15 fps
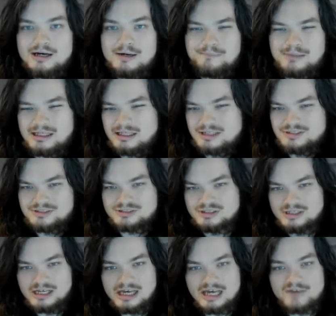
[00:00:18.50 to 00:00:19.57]
Because
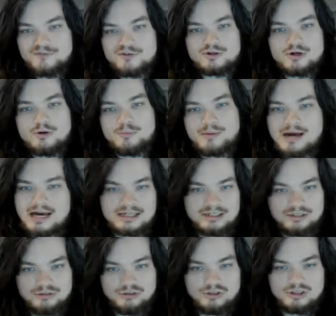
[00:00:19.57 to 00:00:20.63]
if you go back
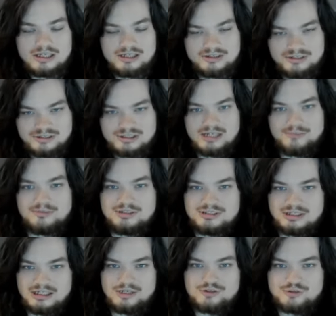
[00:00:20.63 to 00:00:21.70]
and you look at the statements
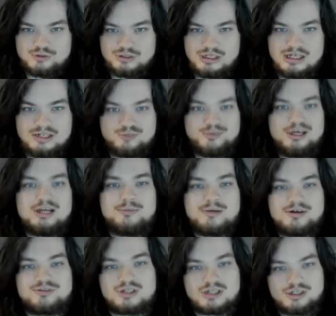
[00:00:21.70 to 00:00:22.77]
that Andrew Tate has made
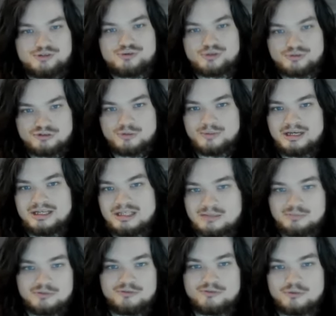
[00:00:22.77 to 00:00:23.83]
about the country of Romania
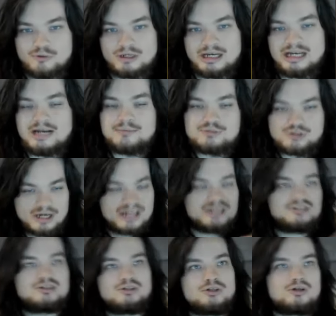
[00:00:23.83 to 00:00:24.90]
before, and I'm trying
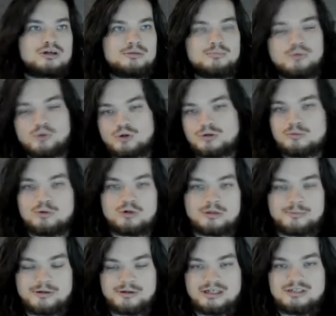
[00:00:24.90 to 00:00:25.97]
to learn more and more
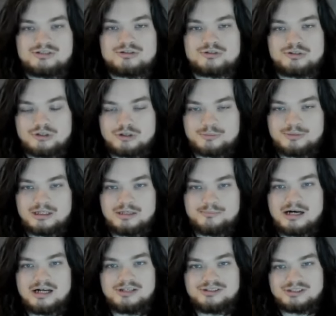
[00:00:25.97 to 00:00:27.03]
about Eastern European
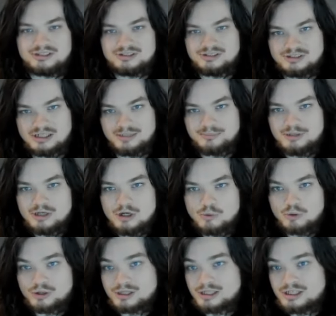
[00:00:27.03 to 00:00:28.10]
politics since I'm
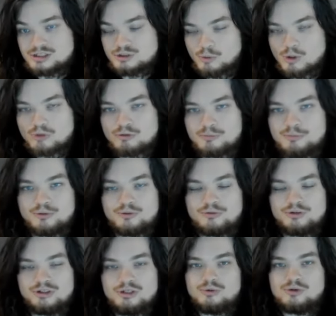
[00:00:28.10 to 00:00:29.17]
working as a war reporter
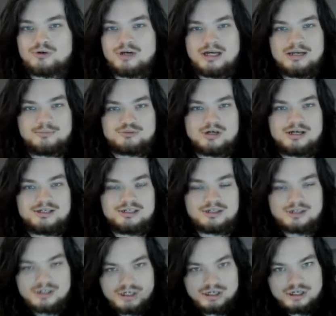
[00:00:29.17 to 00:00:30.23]
in Ukraine, I'm trying to,
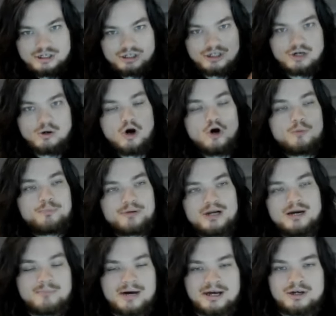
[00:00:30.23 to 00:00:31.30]
you know, open
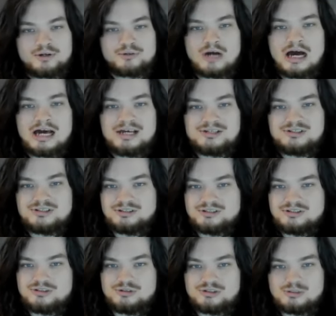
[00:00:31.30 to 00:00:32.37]
up my horizons
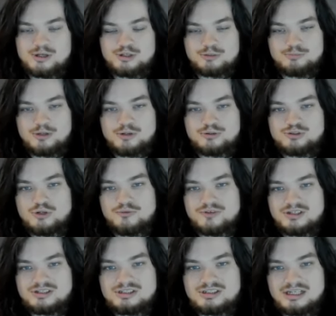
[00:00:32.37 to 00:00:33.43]
to some other
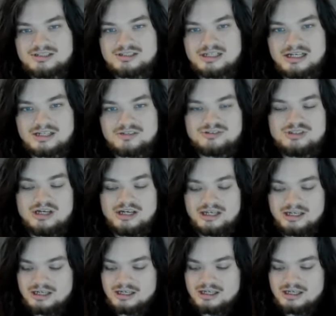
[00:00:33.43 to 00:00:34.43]
post-Soviet states that I could study.